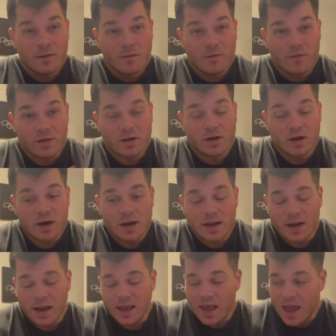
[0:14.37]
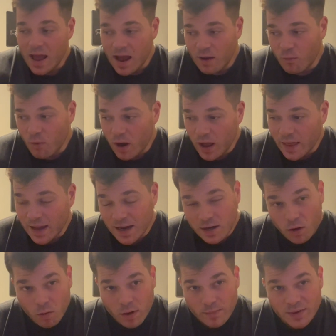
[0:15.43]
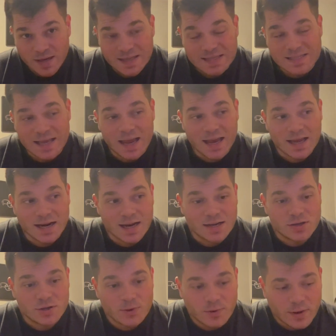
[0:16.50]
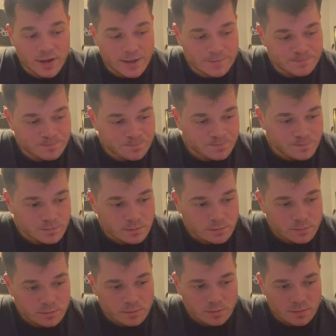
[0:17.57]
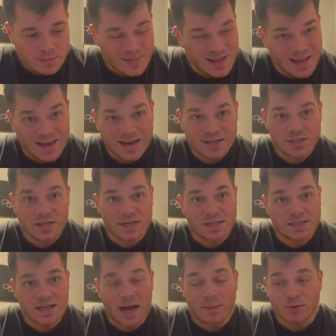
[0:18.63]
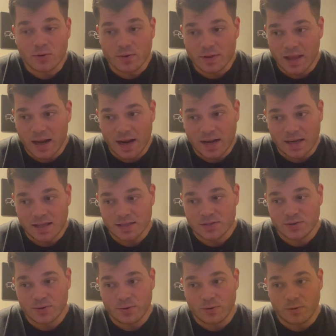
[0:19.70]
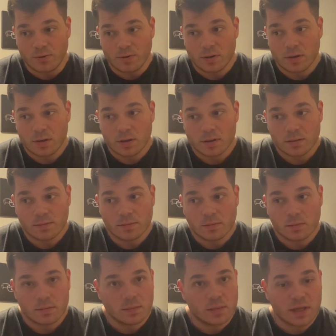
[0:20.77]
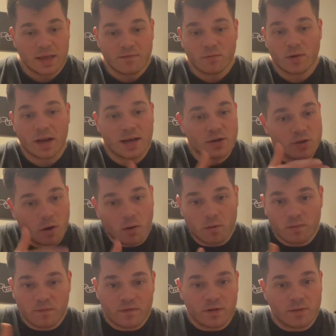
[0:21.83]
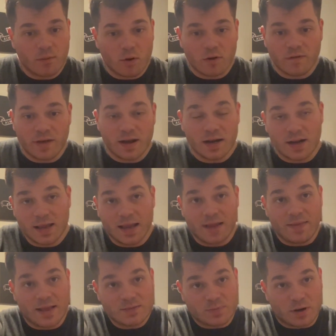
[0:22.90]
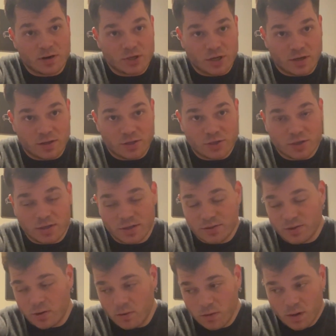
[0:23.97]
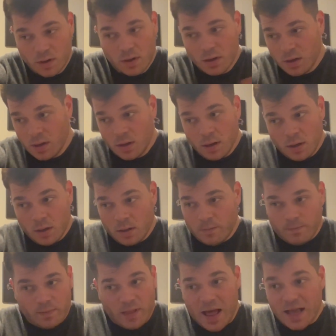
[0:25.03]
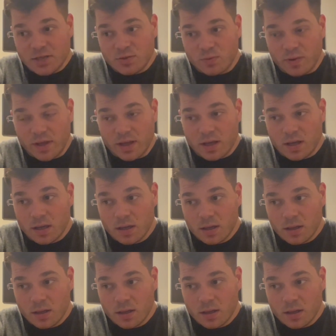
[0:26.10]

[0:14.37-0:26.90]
feel good and I know what I'm gonna say and I do it. And I just need to stop doing that. I need to, even when I don't feel motivated. And again, that's part of sharing the journey. So last week,